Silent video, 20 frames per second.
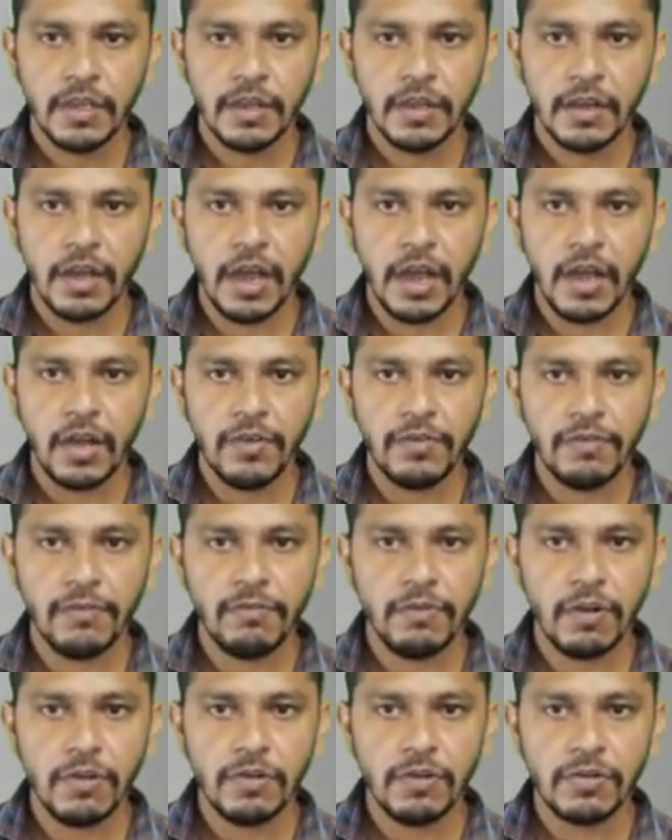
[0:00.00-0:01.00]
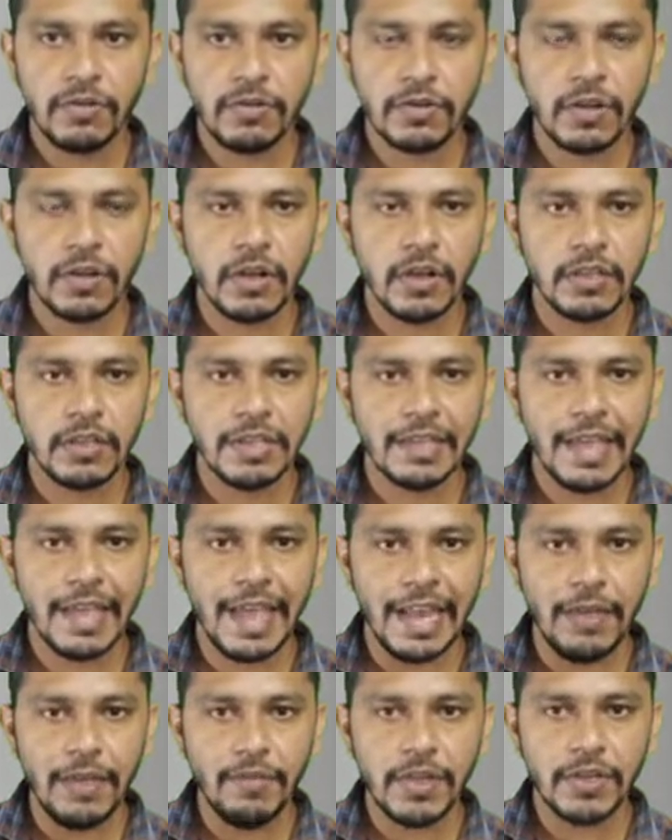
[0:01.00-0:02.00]
Now if we want to draw the
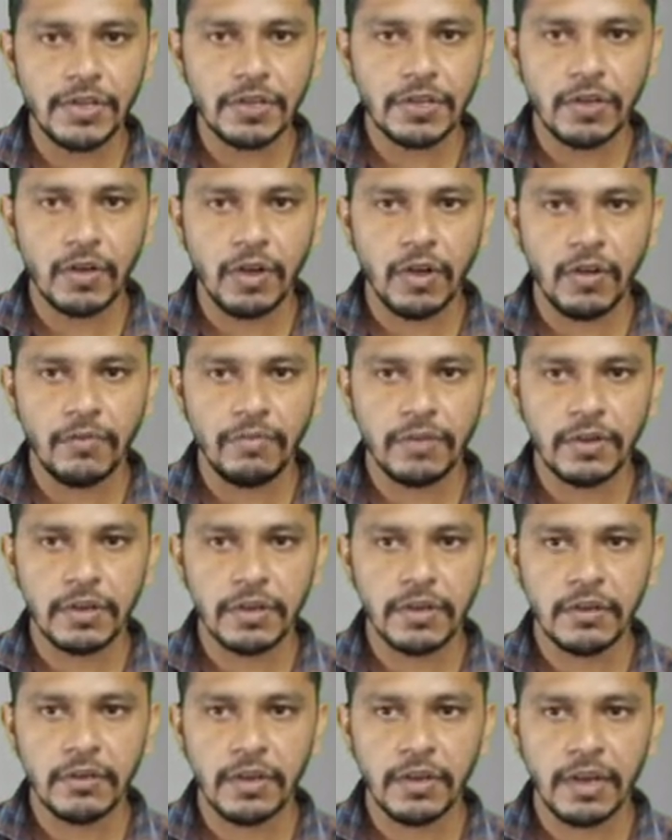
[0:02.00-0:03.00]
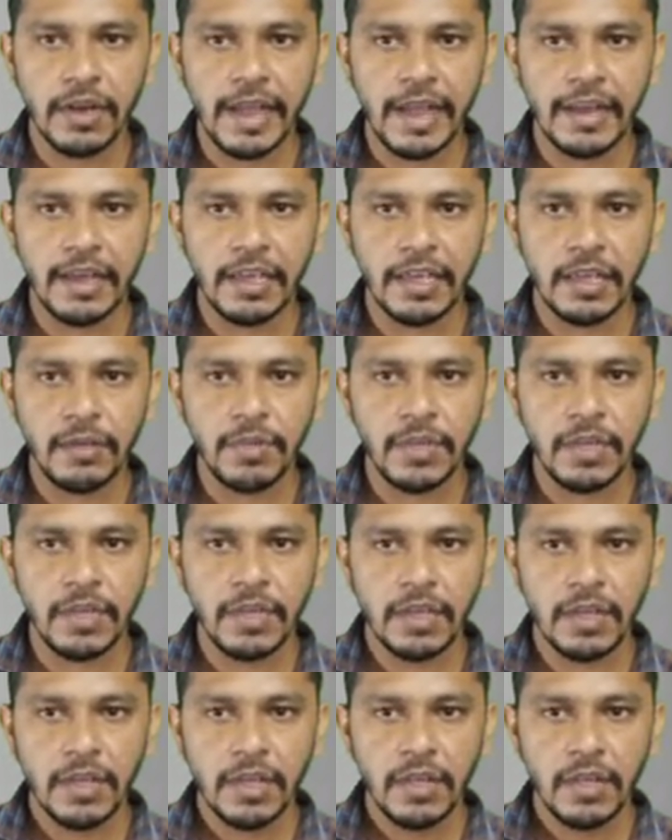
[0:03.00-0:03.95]
elevation of a line AB,